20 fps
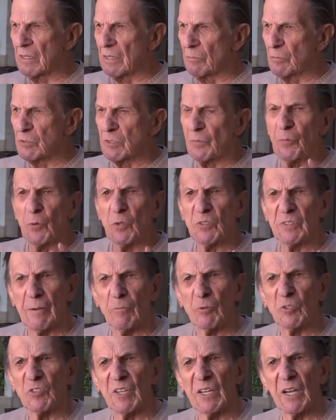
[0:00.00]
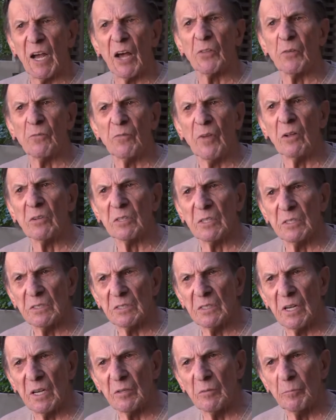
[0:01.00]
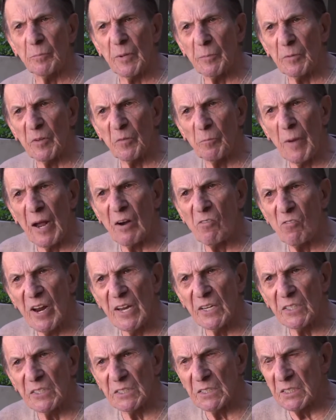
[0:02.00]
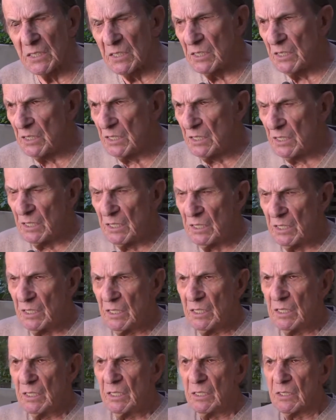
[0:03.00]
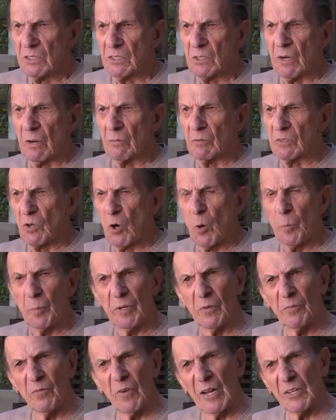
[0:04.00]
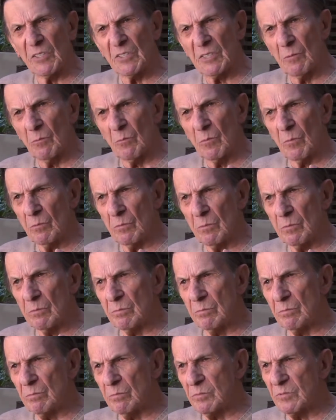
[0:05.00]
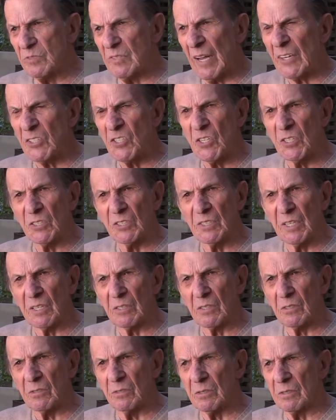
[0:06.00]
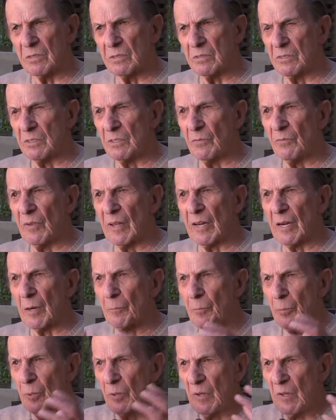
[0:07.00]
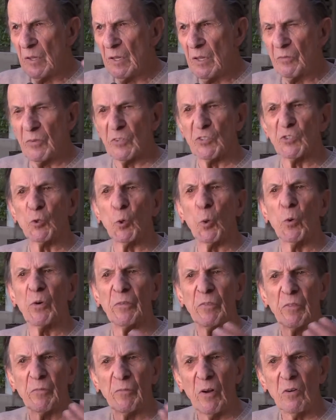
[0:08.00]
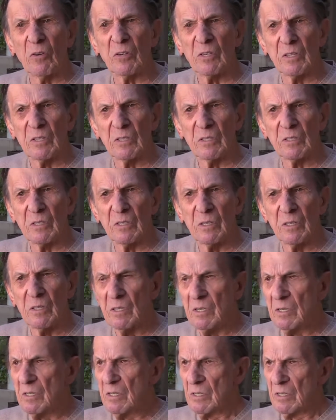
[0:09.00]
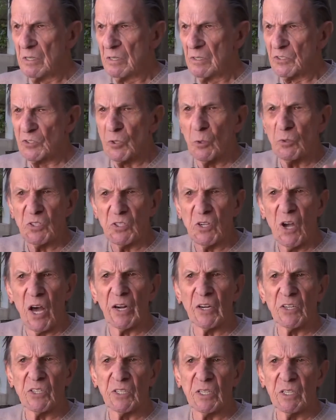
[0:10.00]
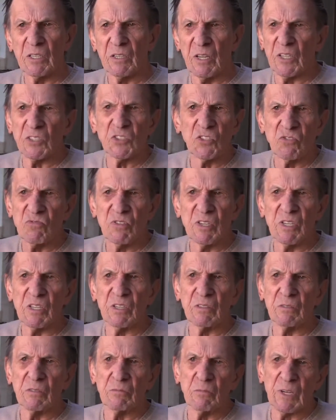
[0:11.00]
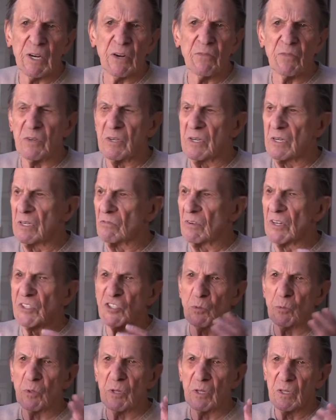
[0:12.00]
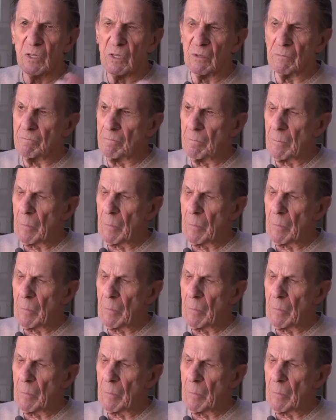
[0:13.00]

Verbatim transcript: It was the first time we were seeing other Vulcans, other people of my race. So I was hoping to find some touches that could develop the story of the Vulcan sociology, history, whatever, ritual.